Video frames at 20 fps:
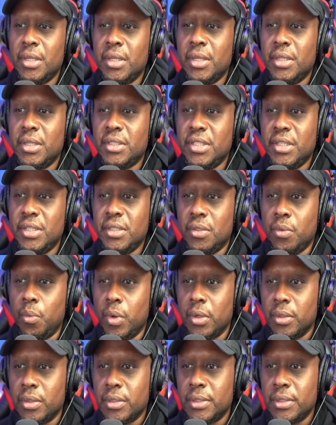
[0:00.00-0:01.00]
she is the
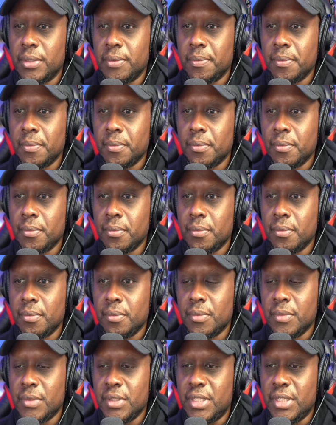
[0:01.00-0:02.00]
worst.
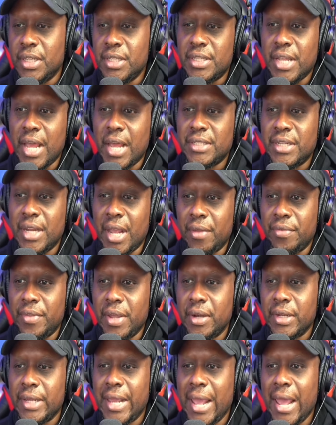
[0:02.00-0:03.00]
She's actually out
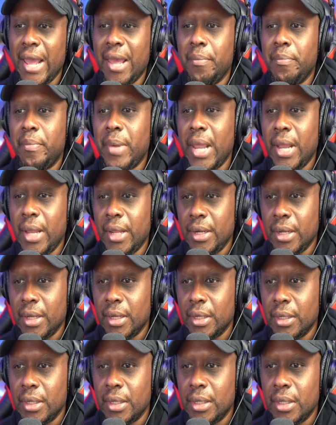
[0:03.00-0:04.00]
there
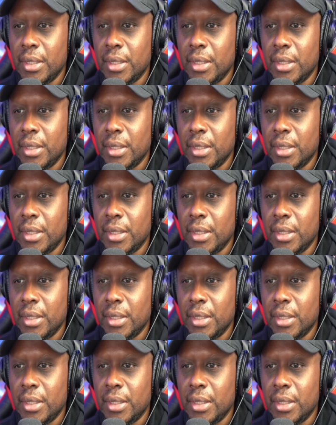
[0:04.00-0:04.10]
campaigning